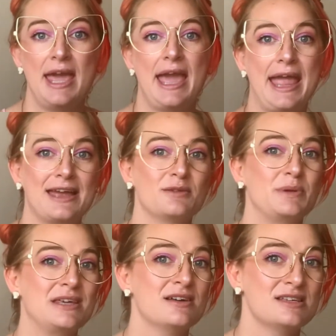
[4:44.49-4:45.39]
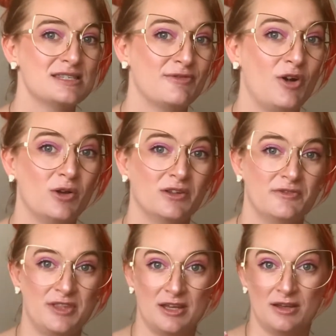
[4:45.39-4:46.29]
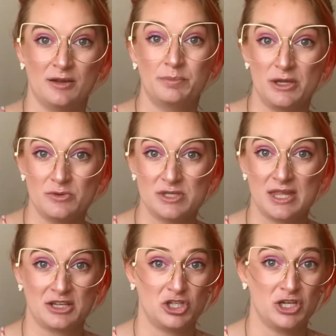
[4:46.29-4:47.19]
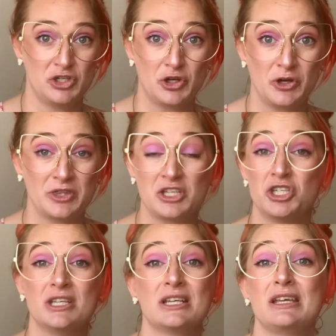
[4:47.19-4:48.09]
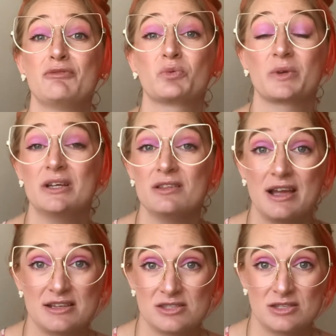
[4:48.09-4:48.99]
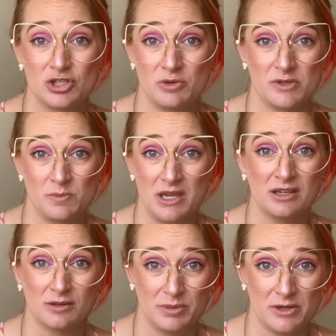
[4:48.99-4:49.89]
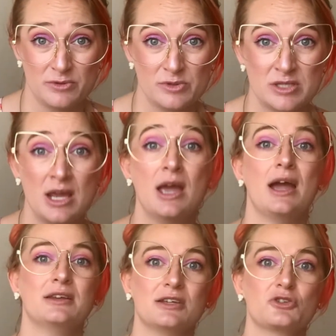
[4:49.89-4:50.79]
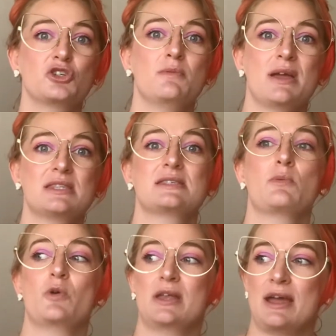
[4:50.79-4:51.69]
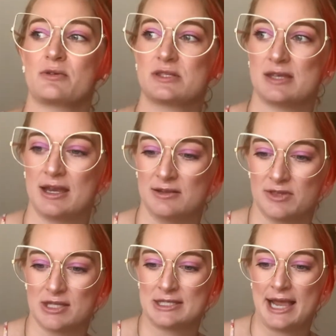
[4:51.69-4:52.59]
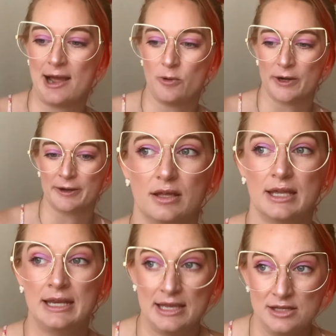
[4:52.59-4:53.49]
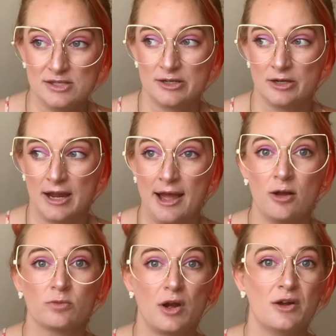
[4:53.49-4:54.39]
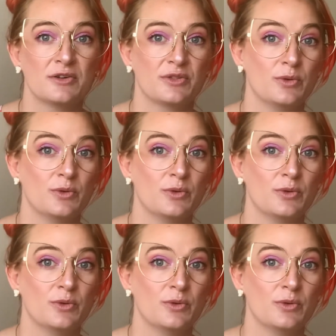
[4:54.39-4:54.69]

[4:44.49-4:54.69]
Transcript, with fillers: And because of all of the abuse that she endured, that she didn't even realize she was being abused until she met someone outside of the tower, it hits her how wrong the